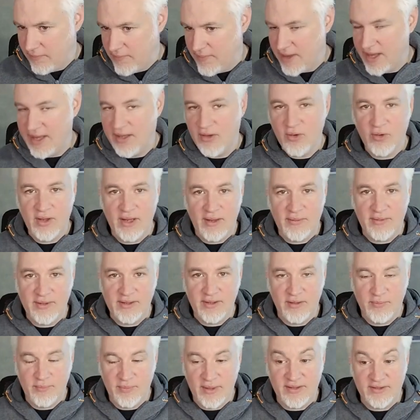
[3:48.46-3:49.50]
I don't have any
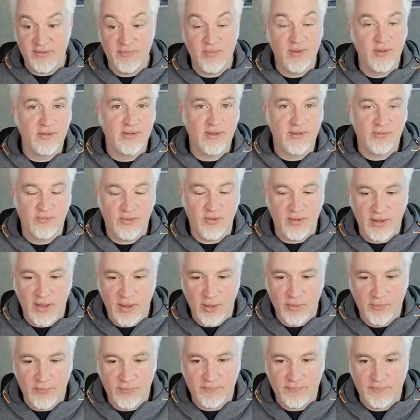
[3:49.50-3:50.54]
complaints about that for
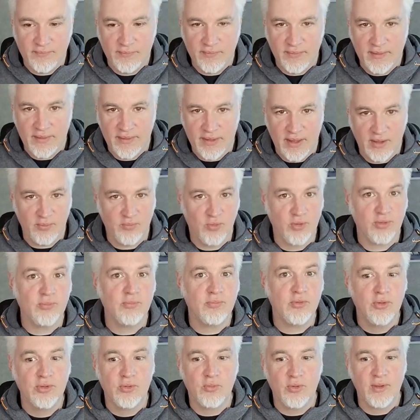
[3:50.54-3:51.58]
now. That worked
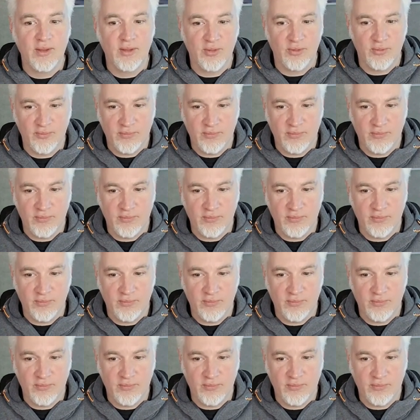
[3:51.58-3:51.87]
pretty well.